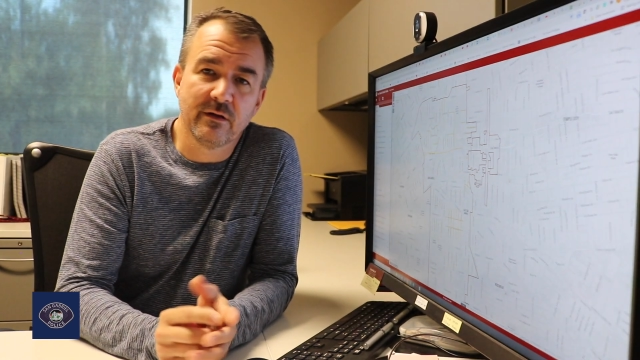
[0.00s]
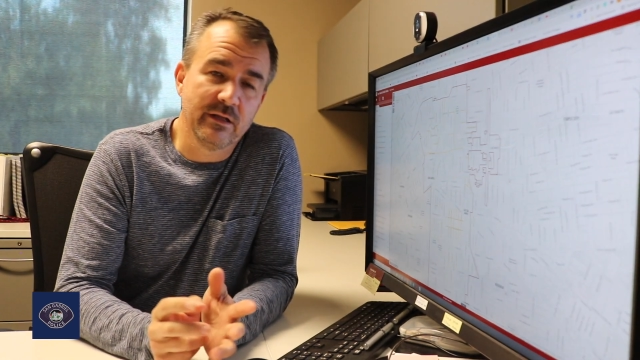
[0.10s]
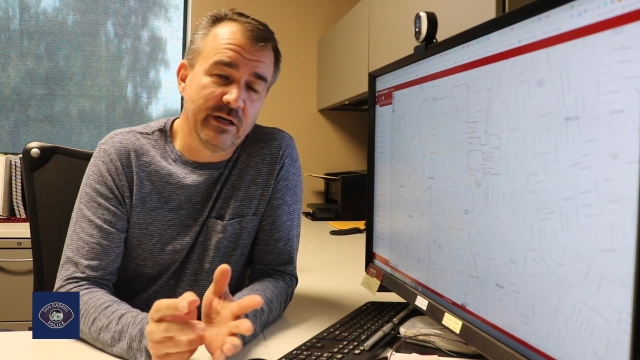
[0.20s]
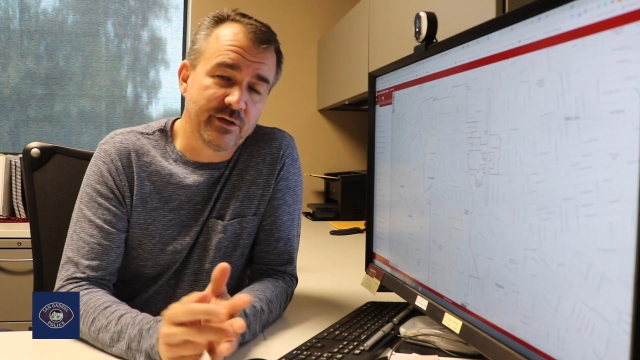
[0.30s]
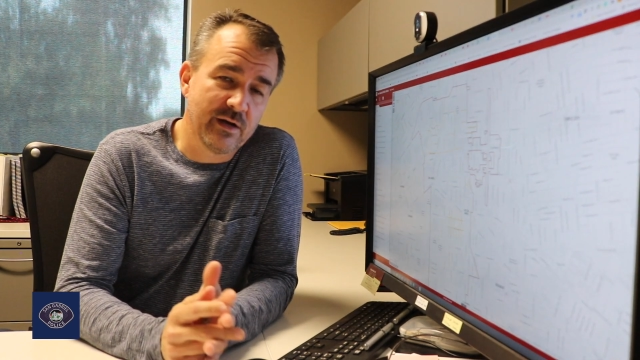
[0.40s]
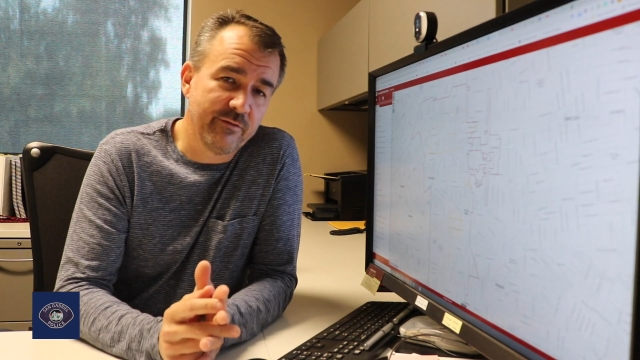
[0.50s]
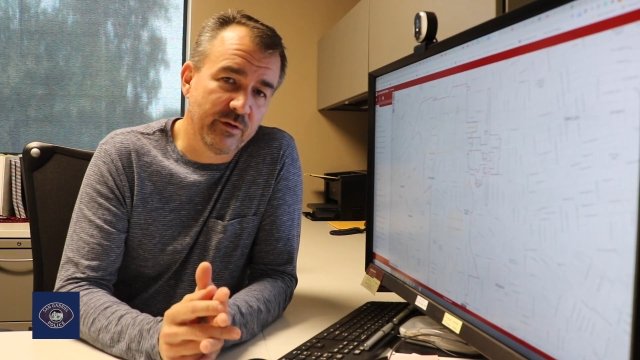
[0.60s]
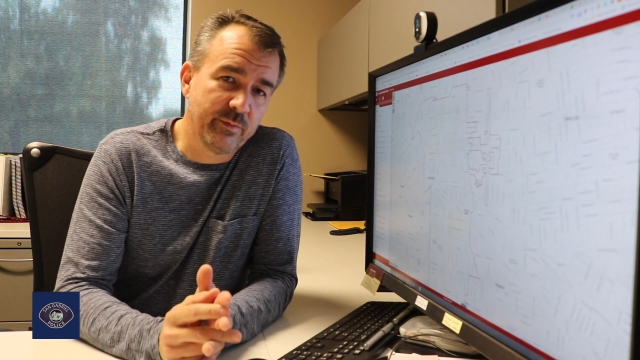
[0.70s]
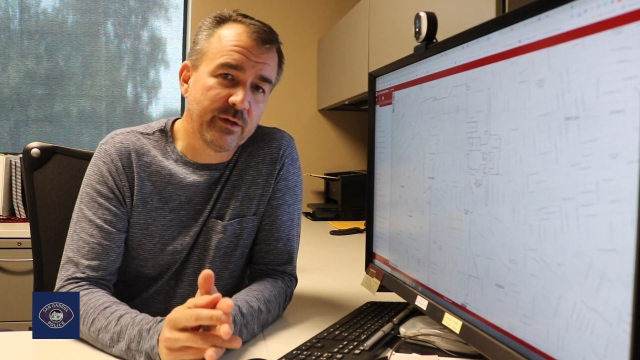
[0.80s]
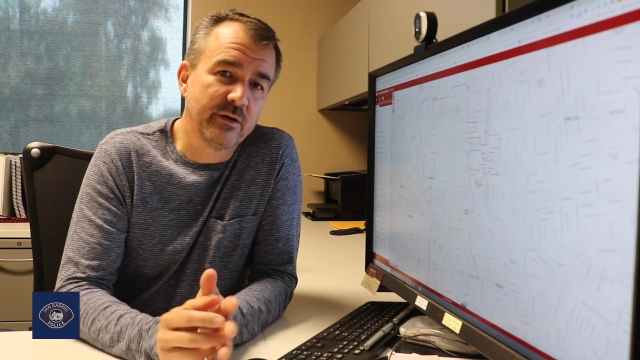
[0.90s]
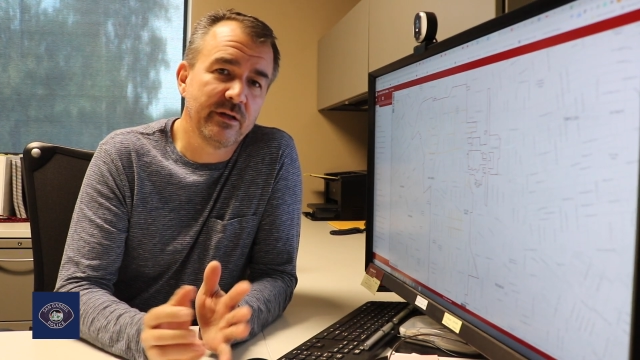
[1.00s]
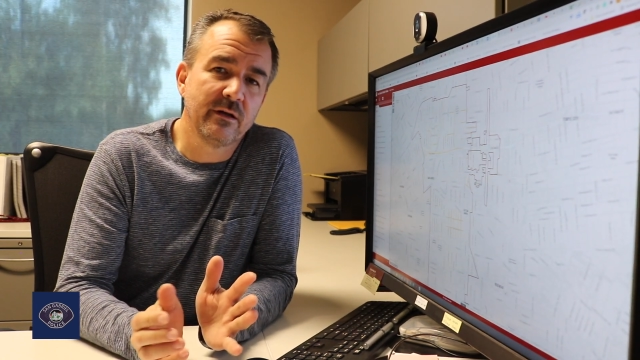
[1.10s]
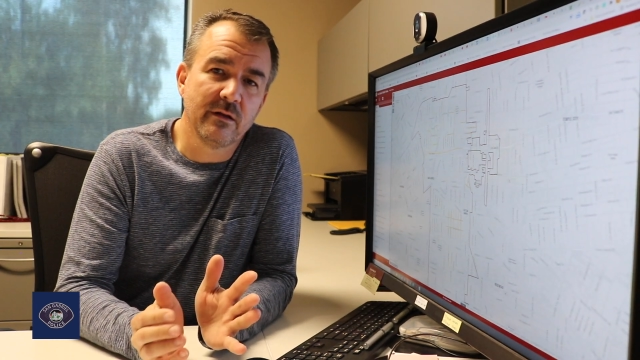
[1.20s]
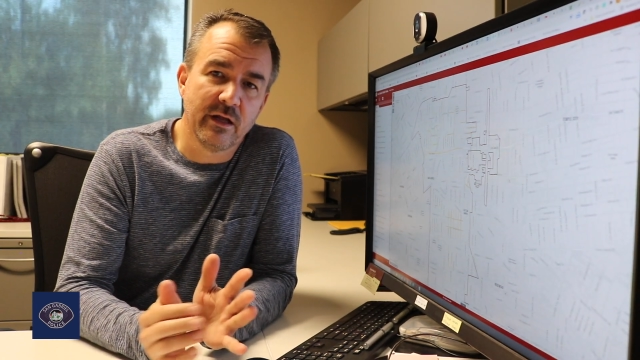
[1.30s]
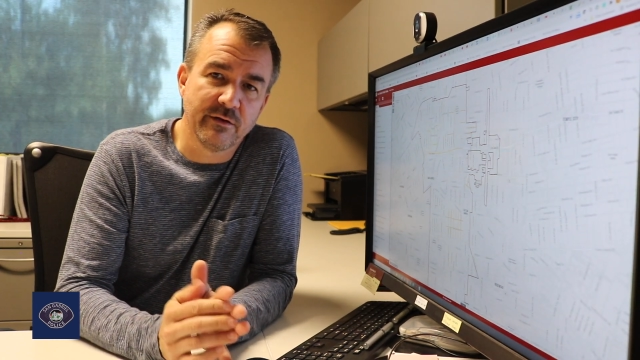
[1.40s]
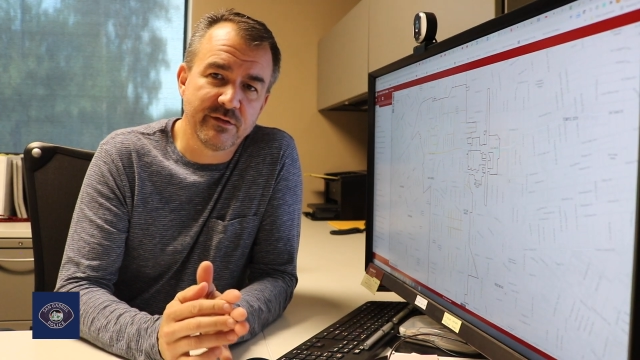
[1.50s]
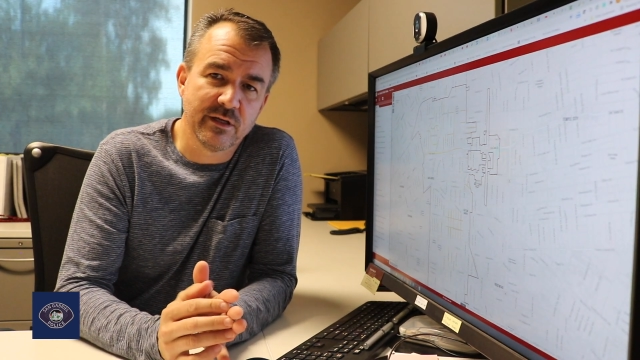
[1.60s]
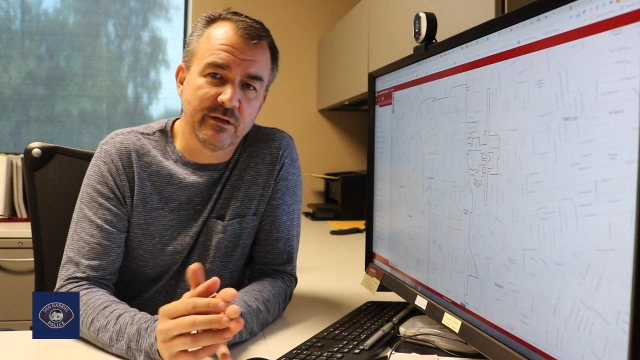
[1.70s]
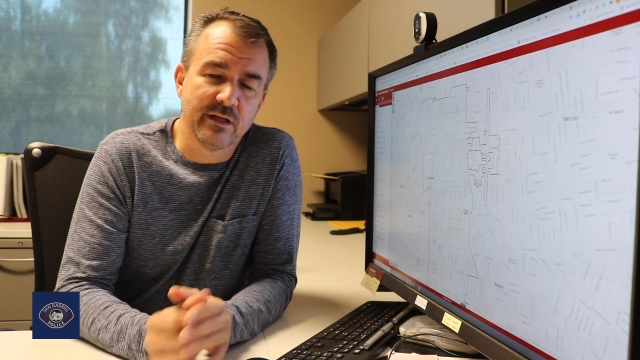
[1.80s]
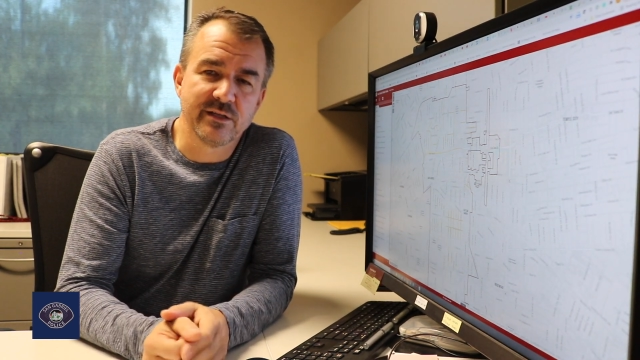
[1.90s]
a lot of traffic period, a lot of
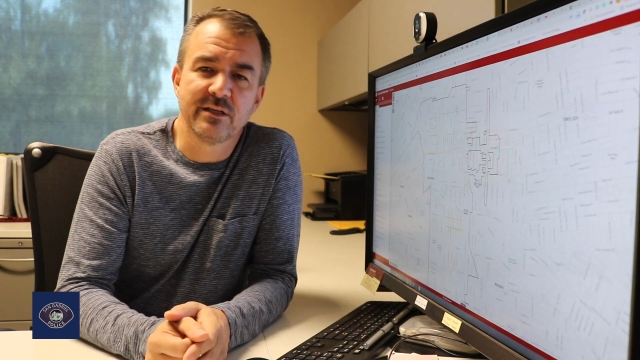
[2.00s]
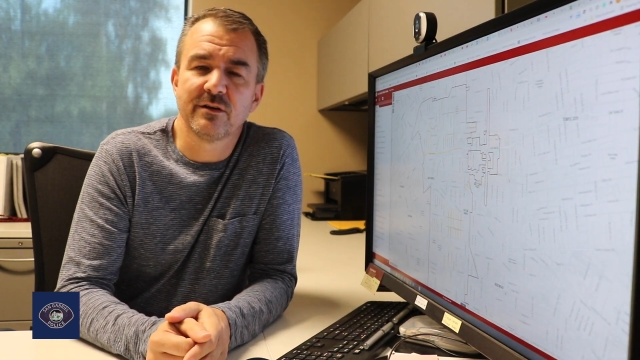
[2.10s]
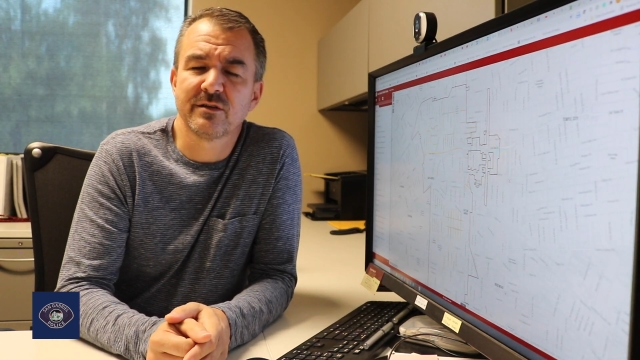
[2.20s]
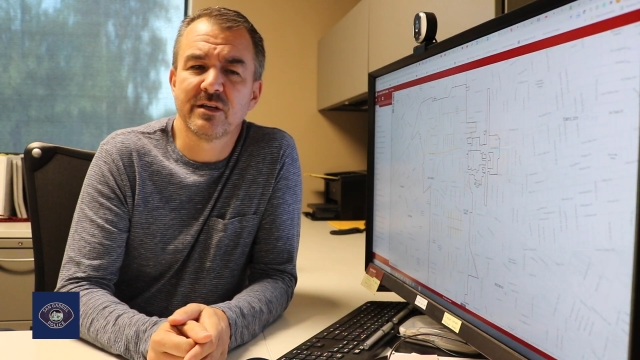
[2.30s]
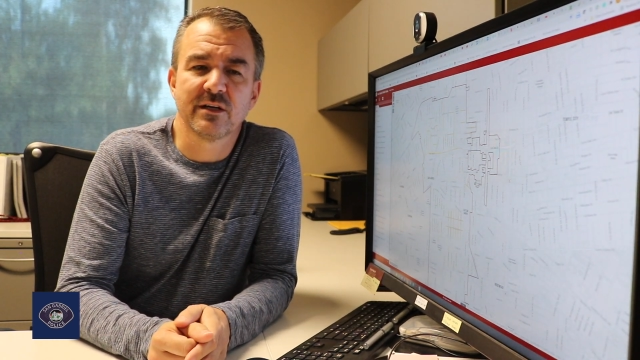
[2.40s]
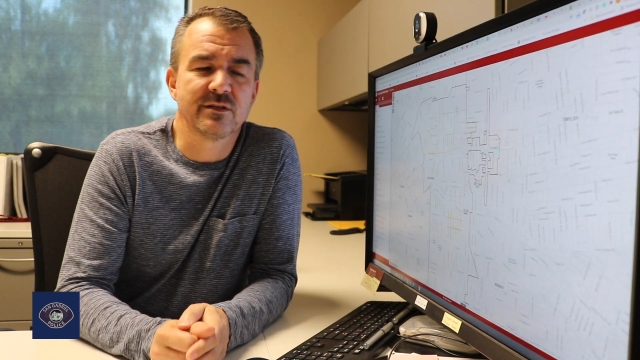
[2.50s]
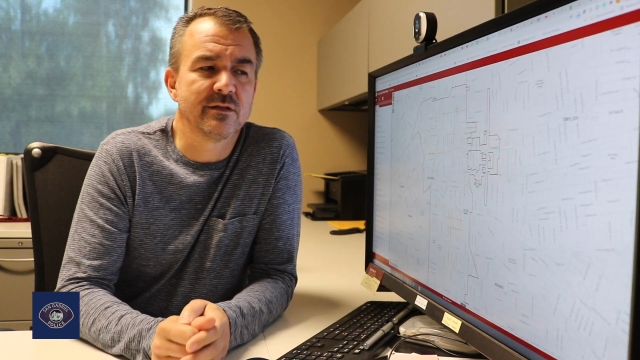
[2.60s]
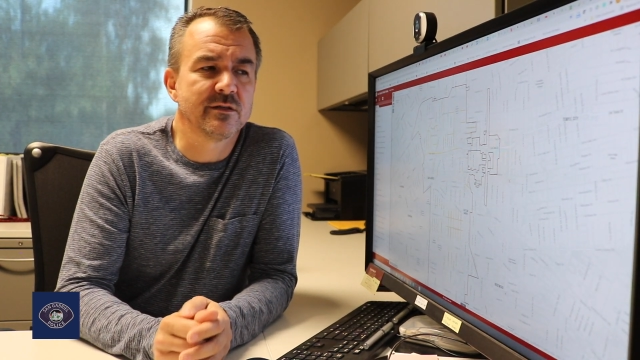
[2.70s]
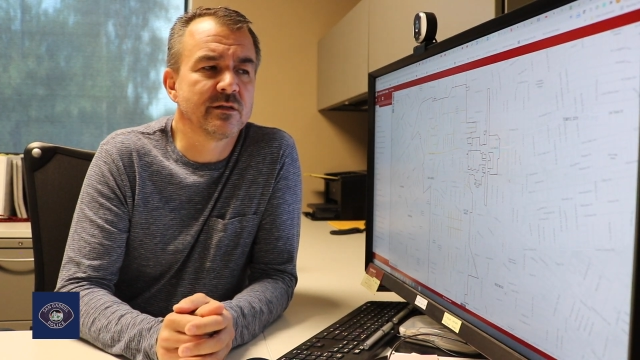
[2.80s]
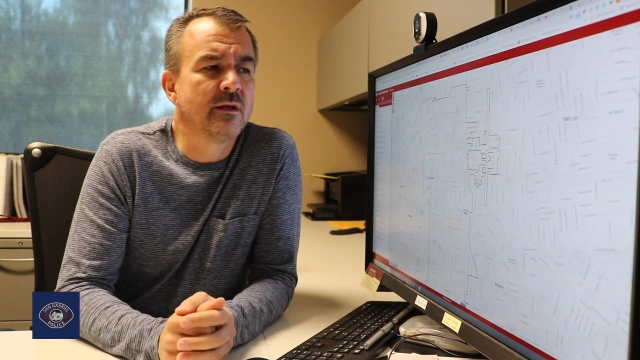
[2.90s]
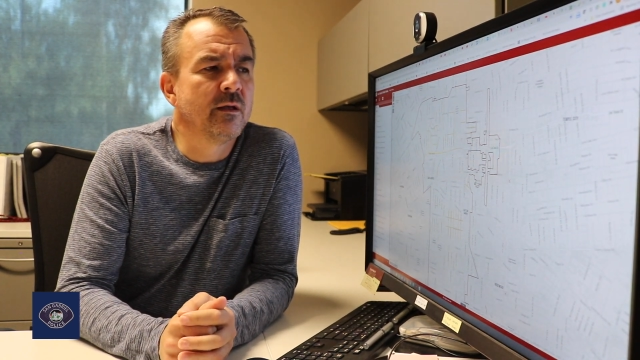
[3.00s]
signalized intersections,